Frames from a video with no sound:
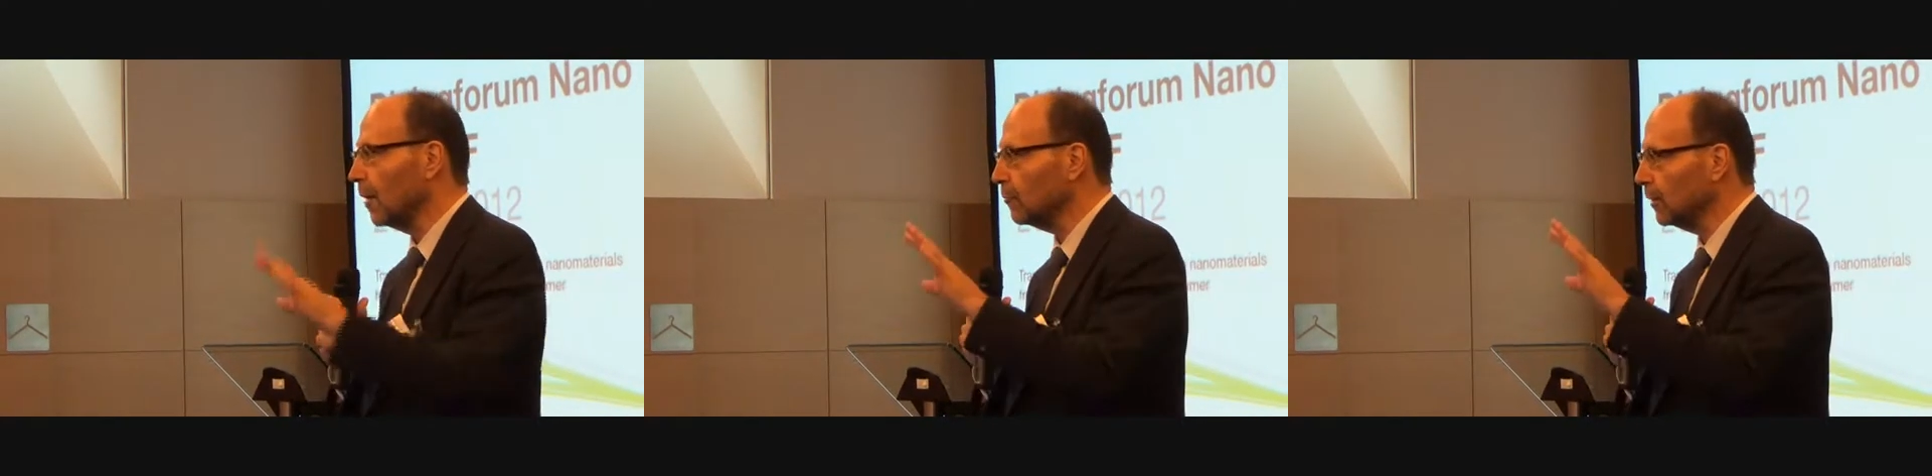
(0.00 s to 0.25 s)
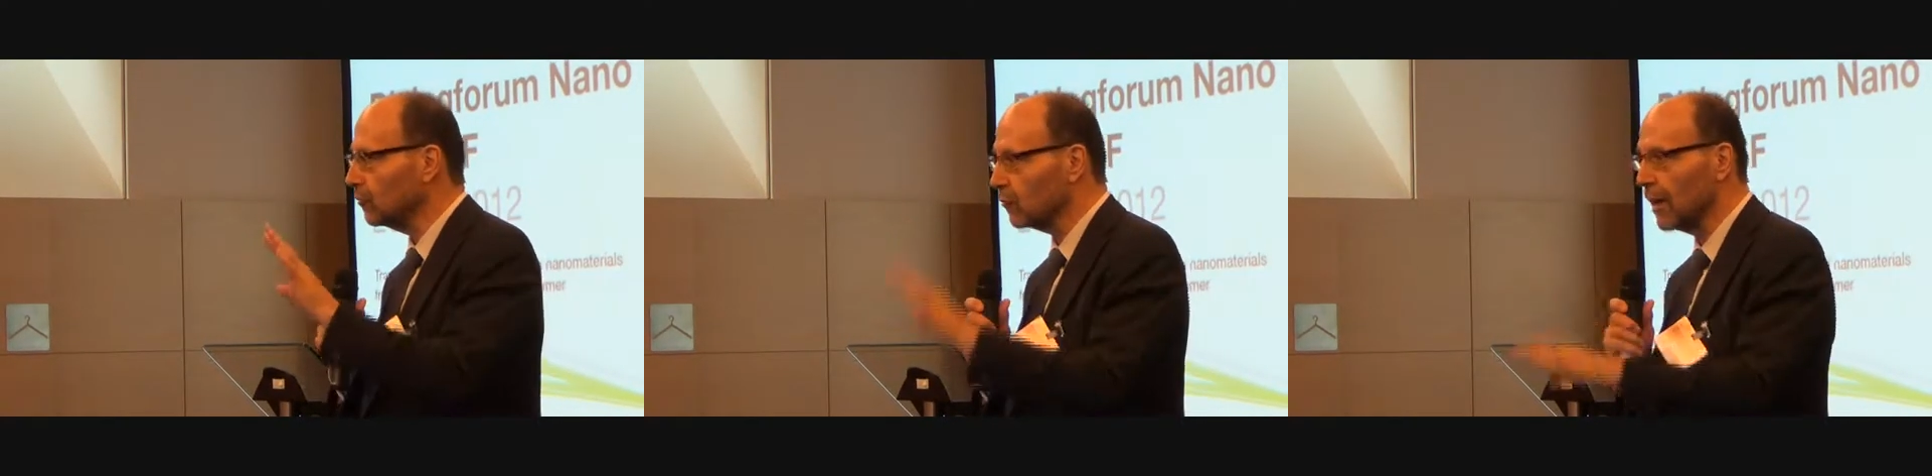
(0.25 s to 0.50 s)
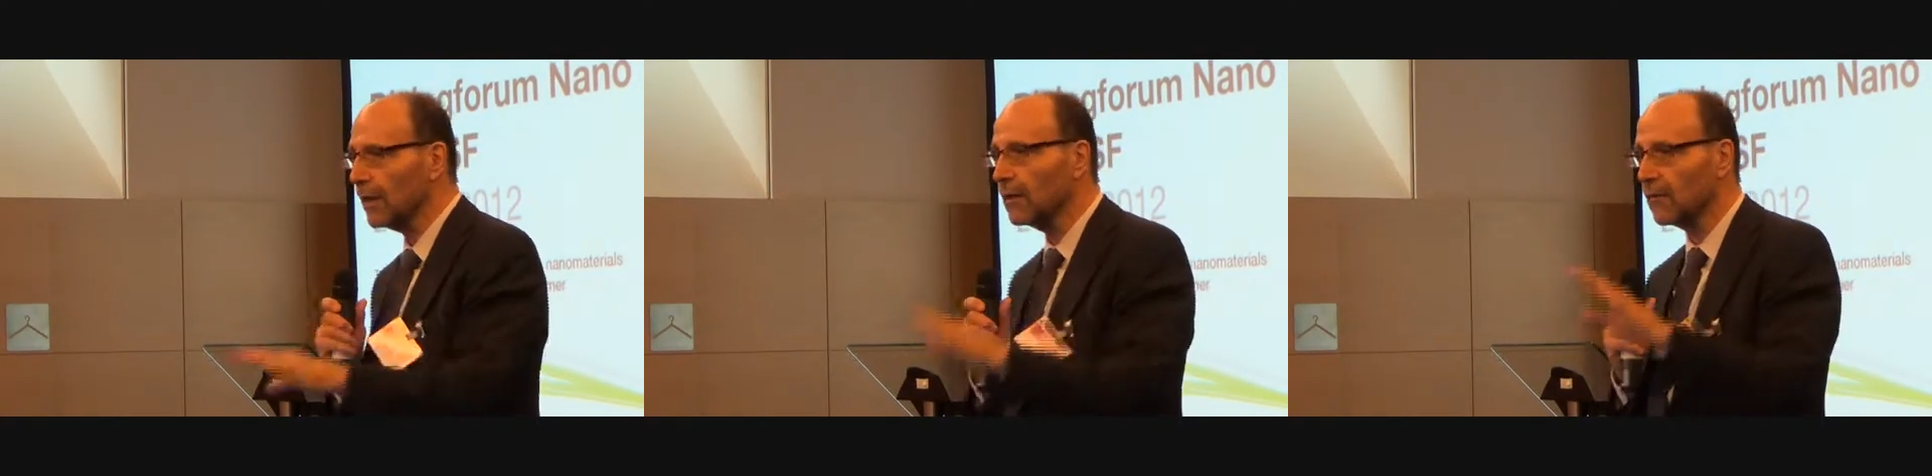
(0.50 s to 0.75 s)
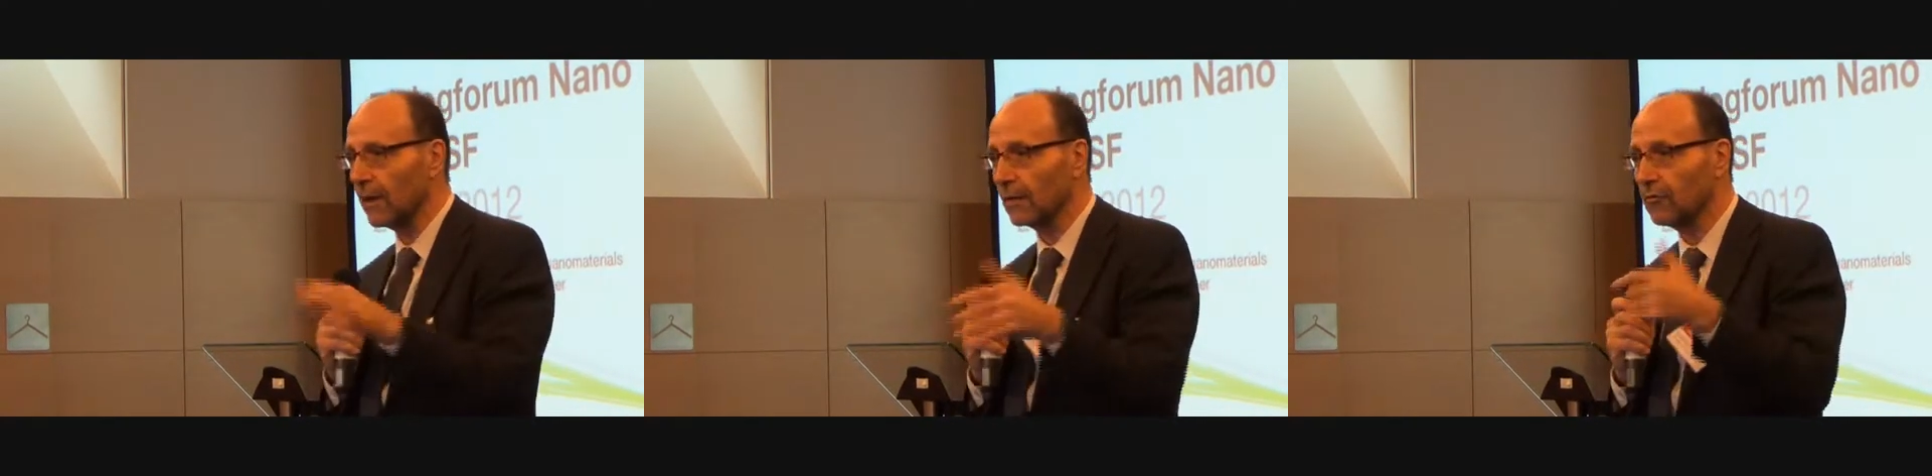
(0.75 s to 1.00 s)
and we
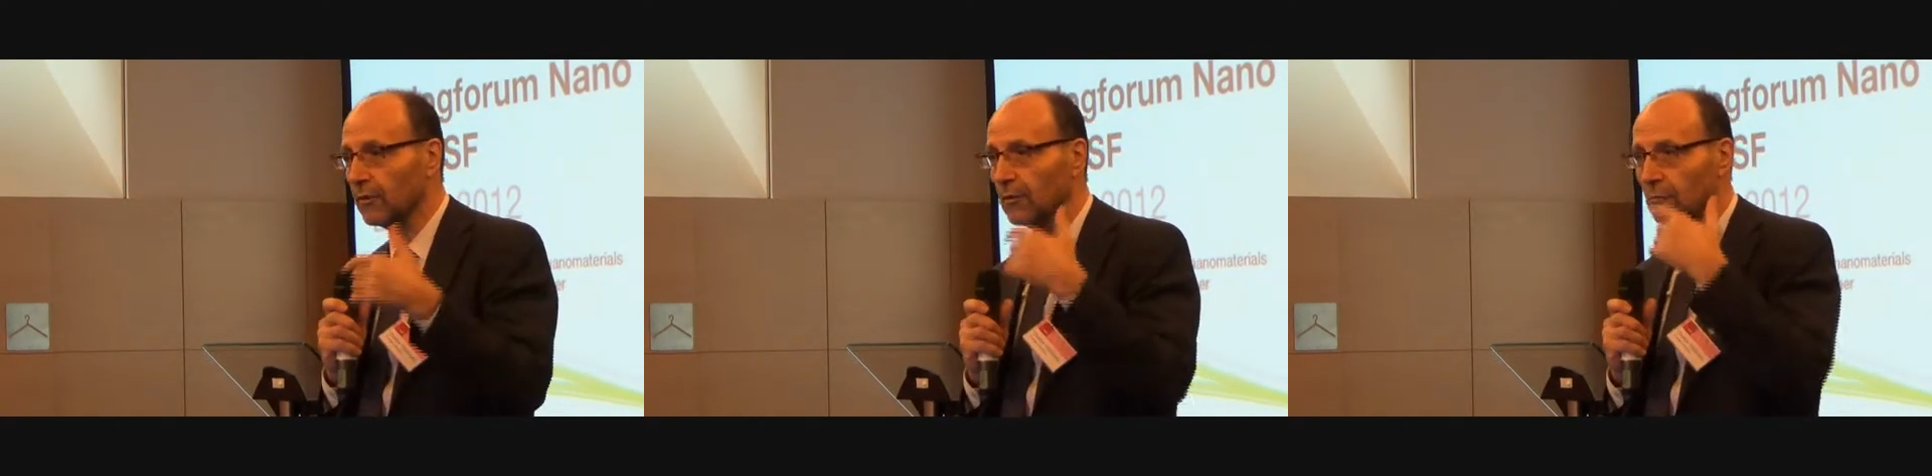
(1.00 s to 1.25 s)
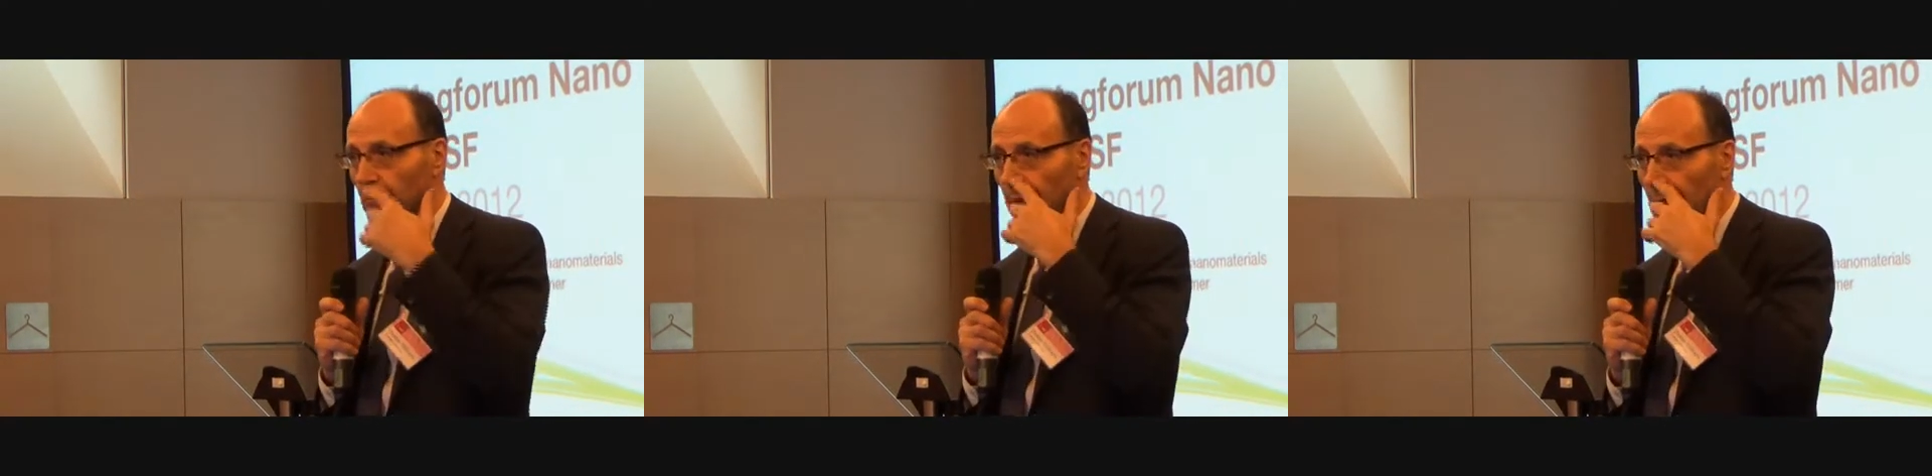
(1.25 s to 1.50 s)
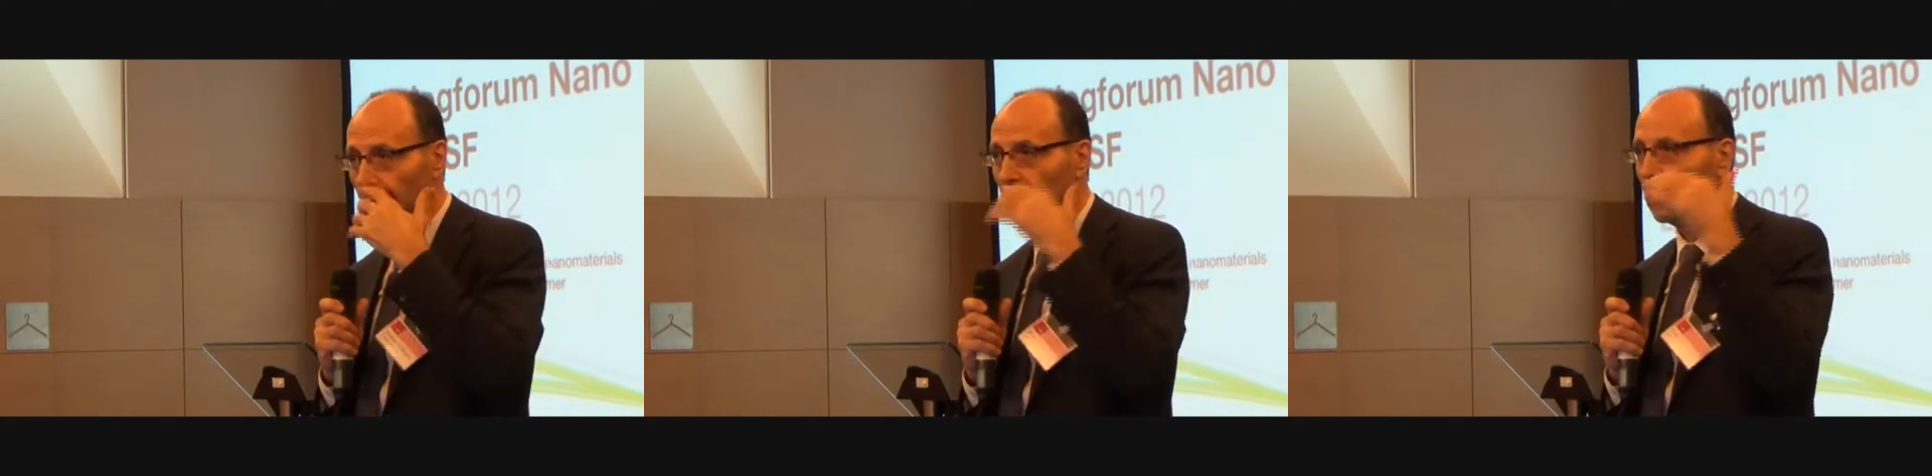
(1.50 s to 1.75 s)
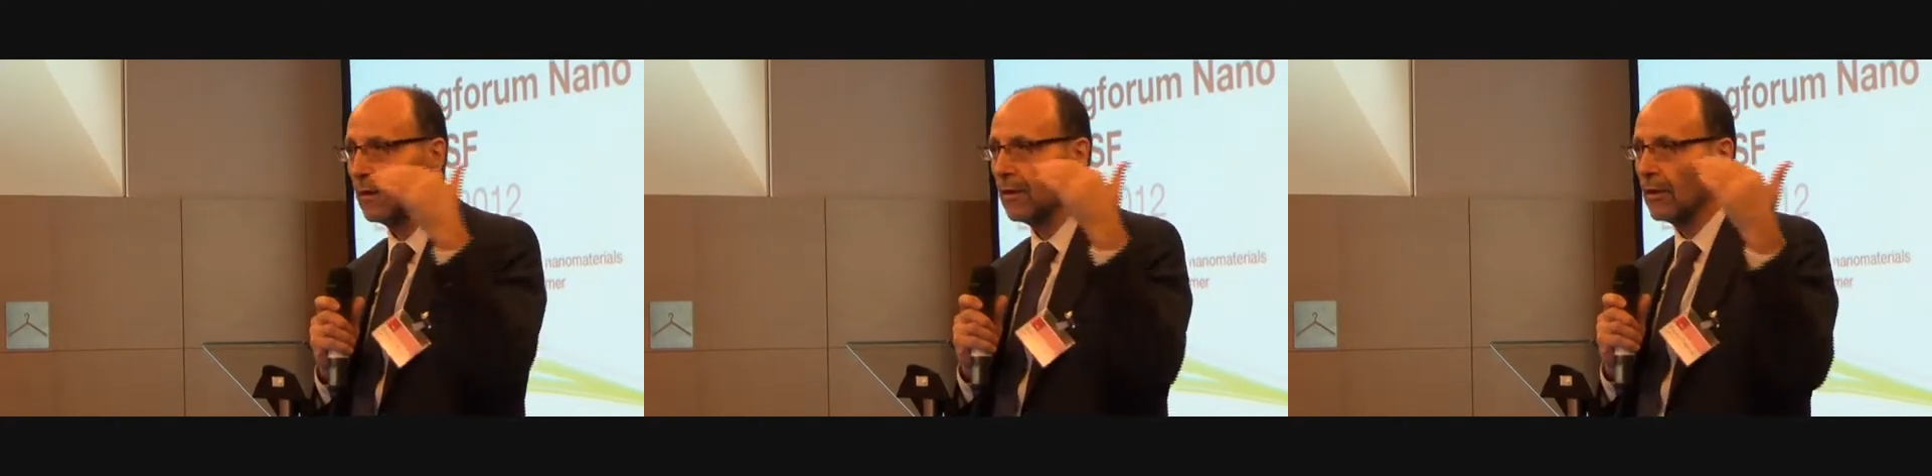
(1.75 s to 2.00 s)
try gradually to
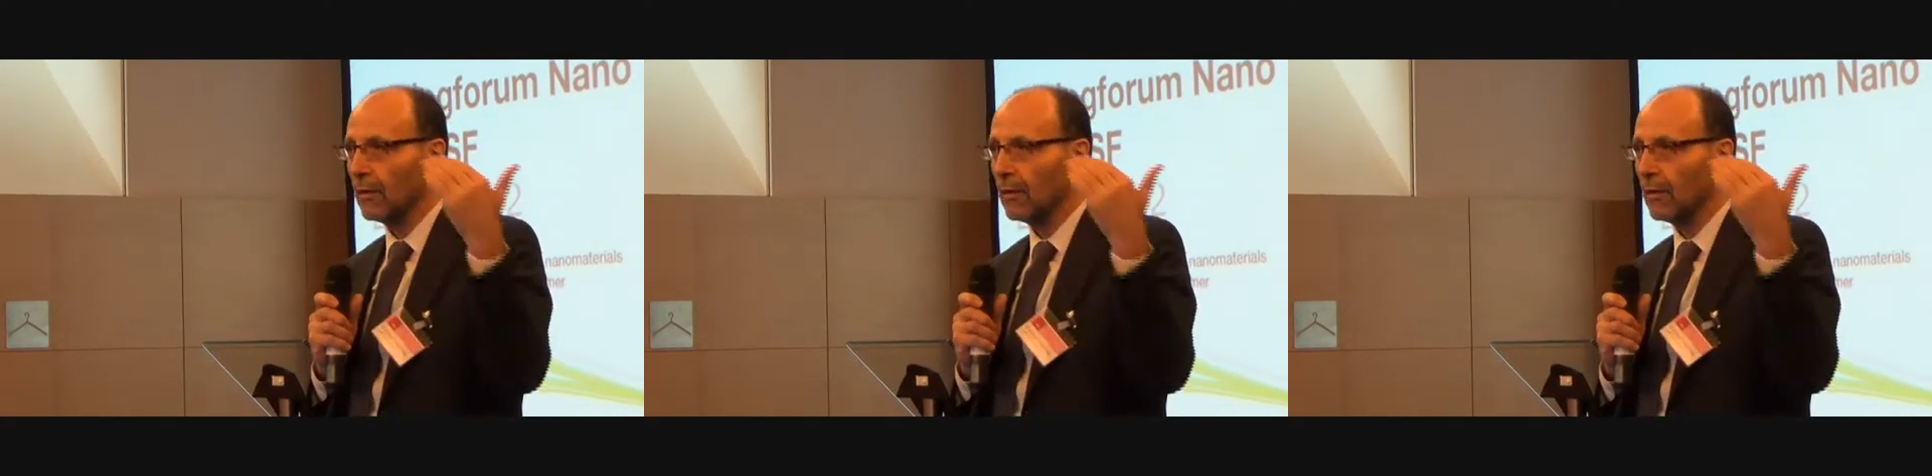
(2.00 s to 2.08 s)
really,